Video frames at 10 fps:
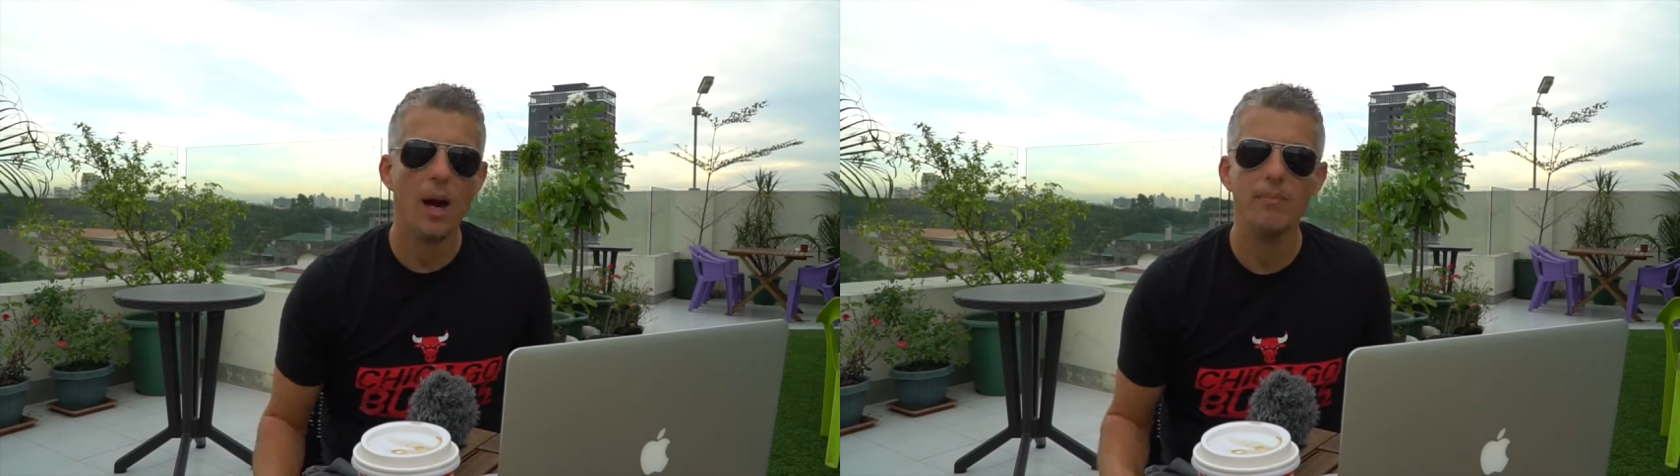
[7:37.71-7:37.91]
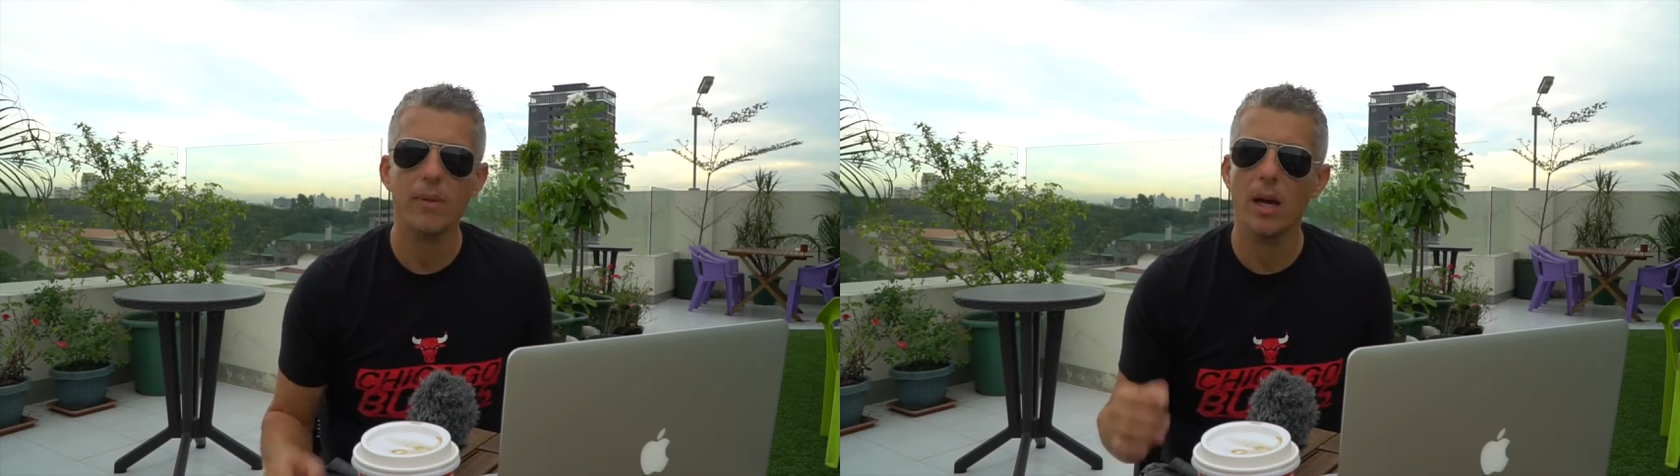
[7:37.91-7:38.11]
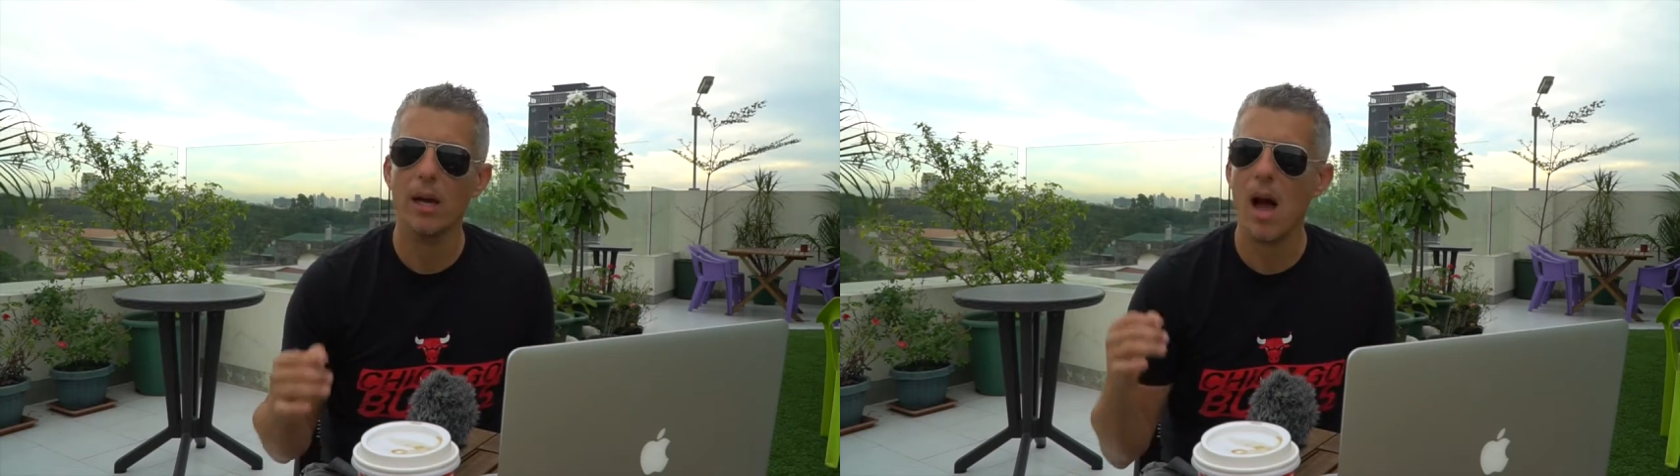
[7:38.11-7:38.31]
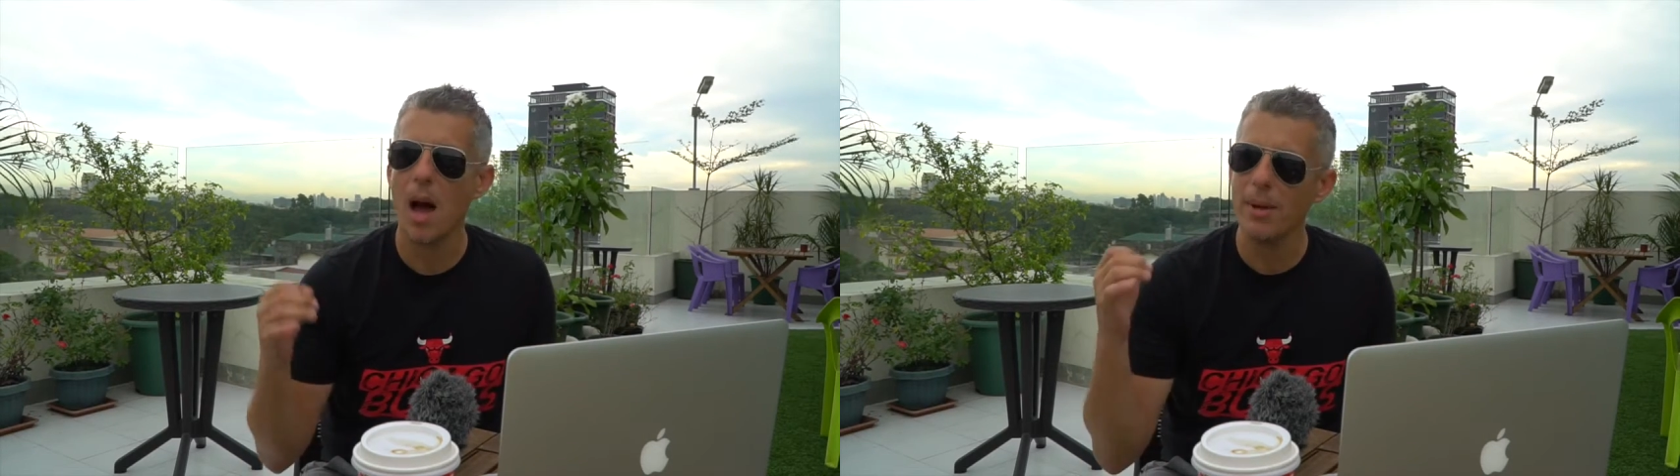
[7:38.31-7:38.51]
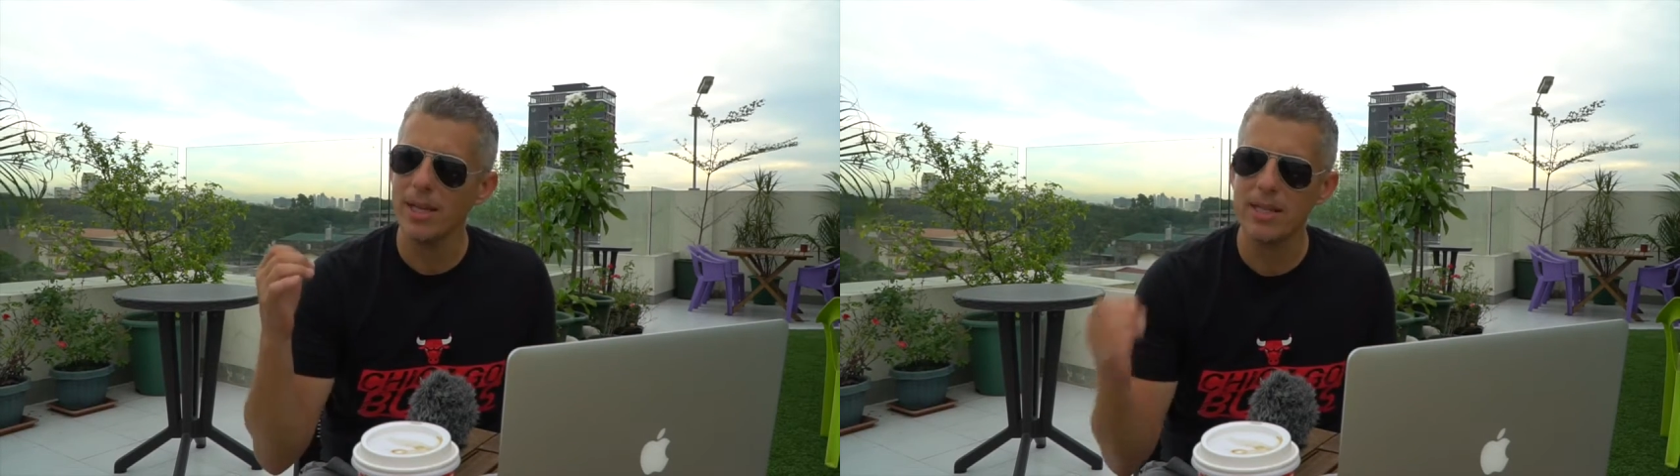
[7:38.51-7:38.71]
I'm
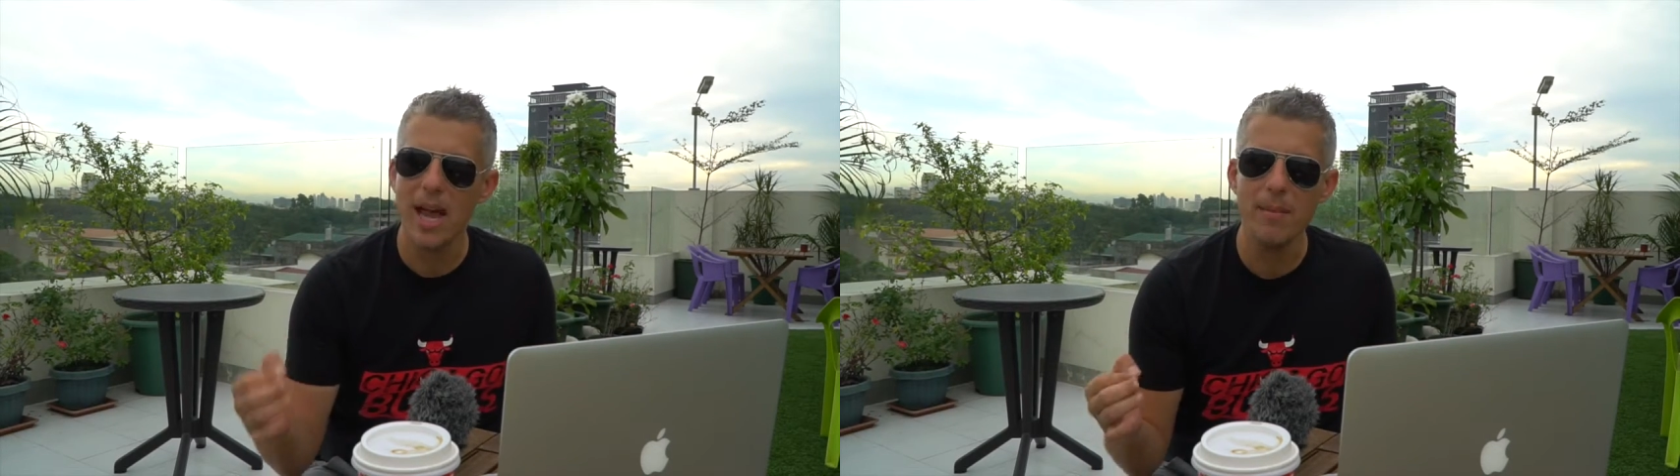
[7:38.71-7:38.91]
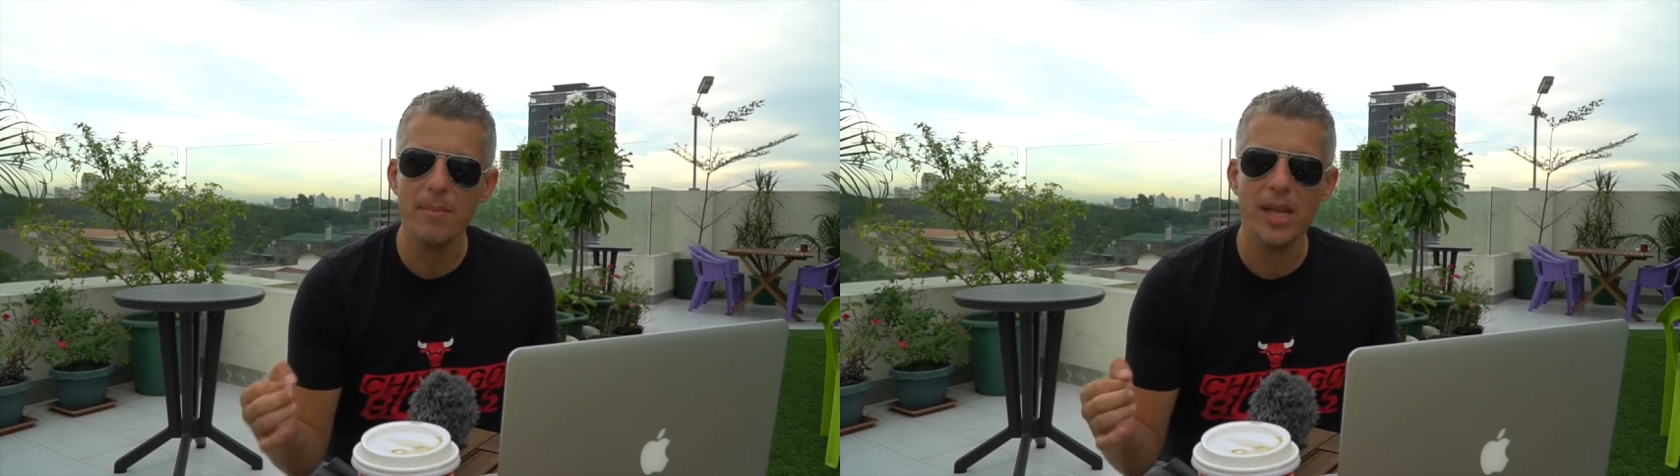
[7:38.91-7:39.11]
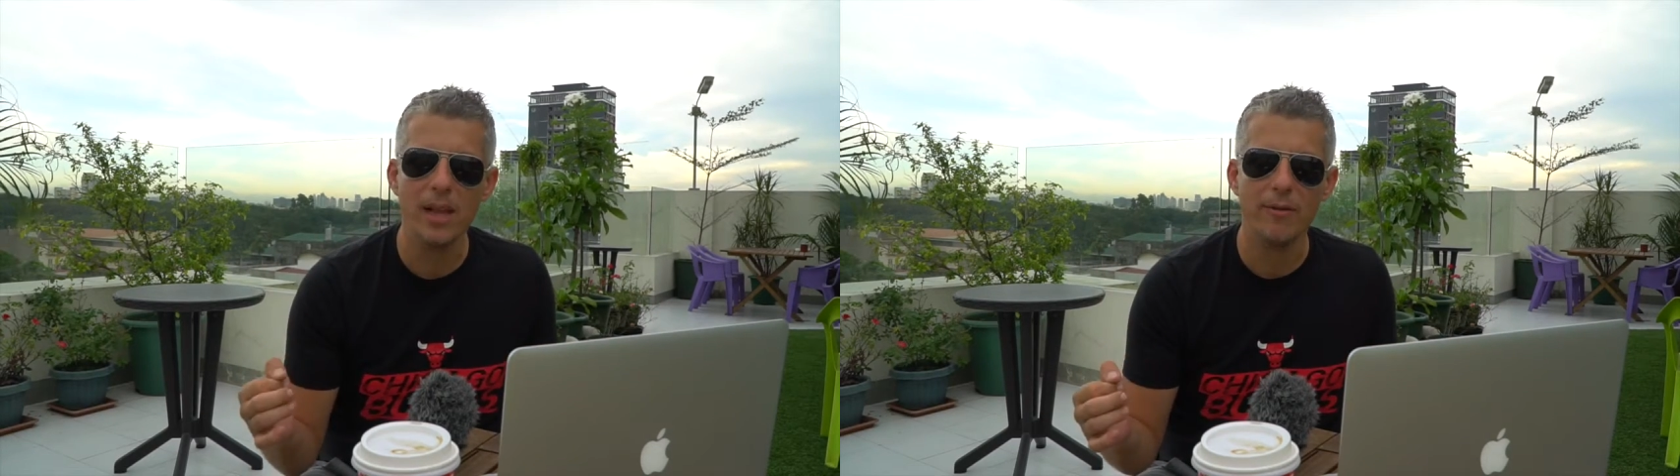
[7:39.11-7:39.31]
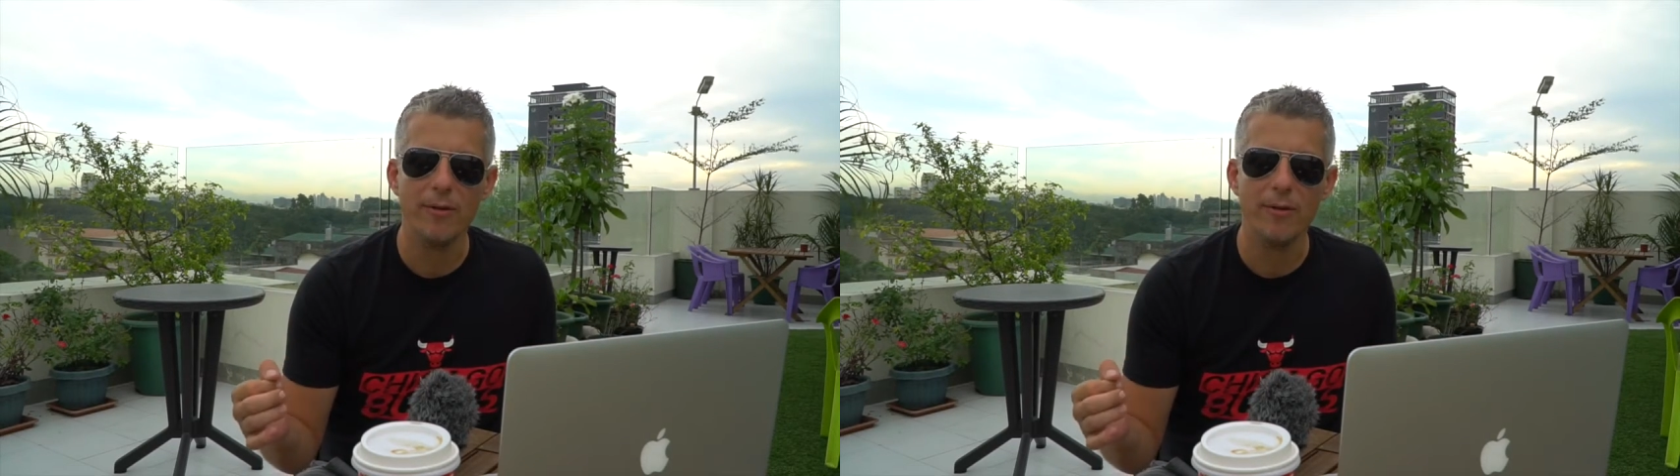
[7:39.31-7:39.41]
gonna stay in Manila